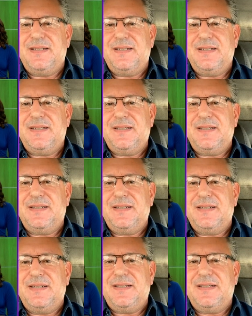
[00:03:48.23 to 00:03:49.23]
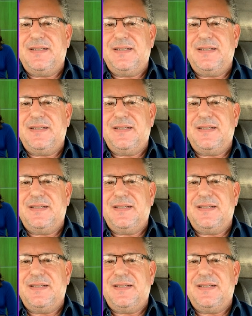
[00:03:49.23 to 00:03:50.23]

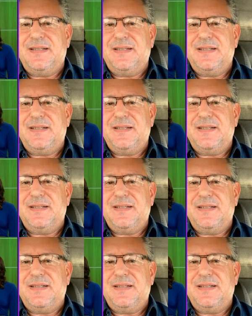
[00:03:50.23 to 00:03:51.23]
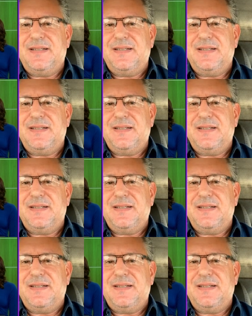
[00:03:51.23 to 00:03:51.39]
[no speech]